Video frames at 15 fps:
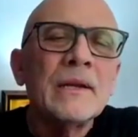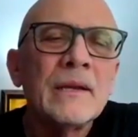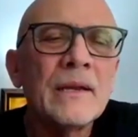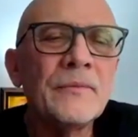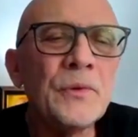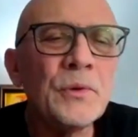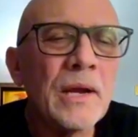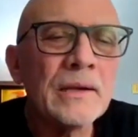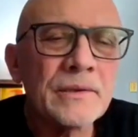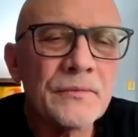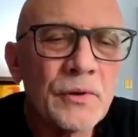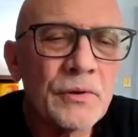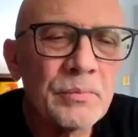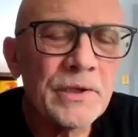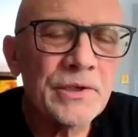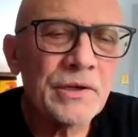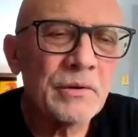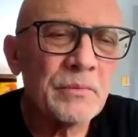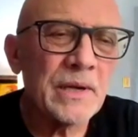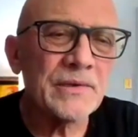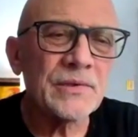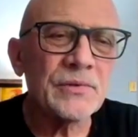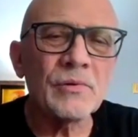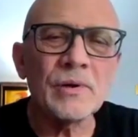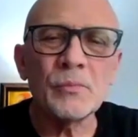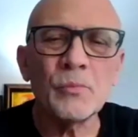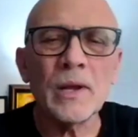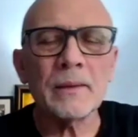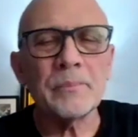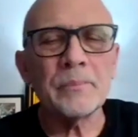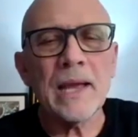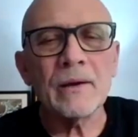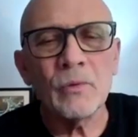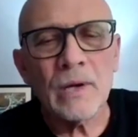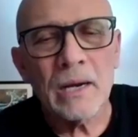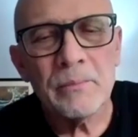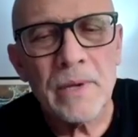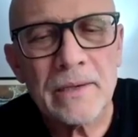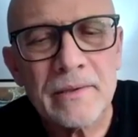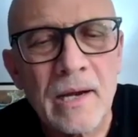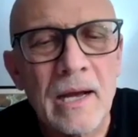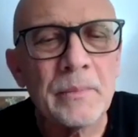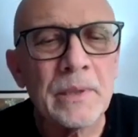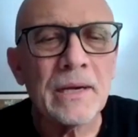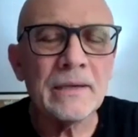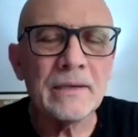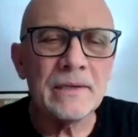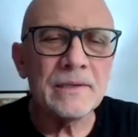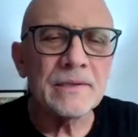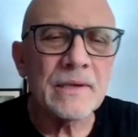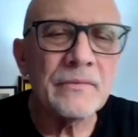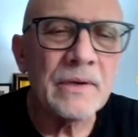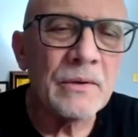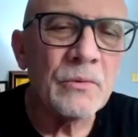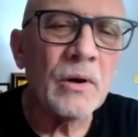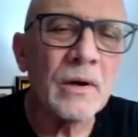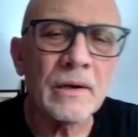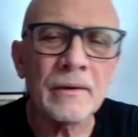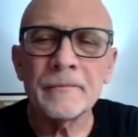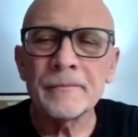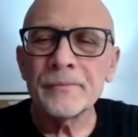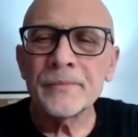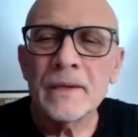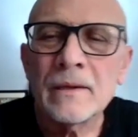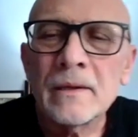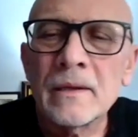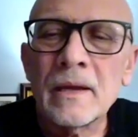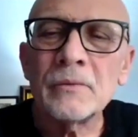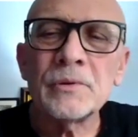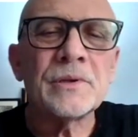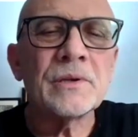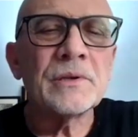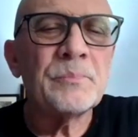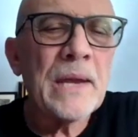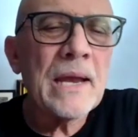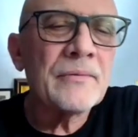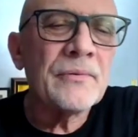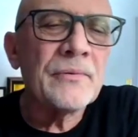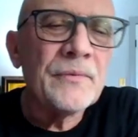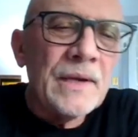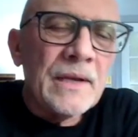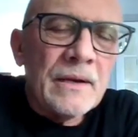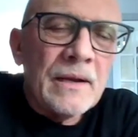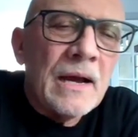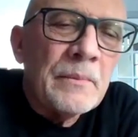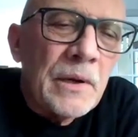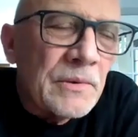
If you guys have heard me share my story, back when I met Tom in 1971, I was just back from Vietnam.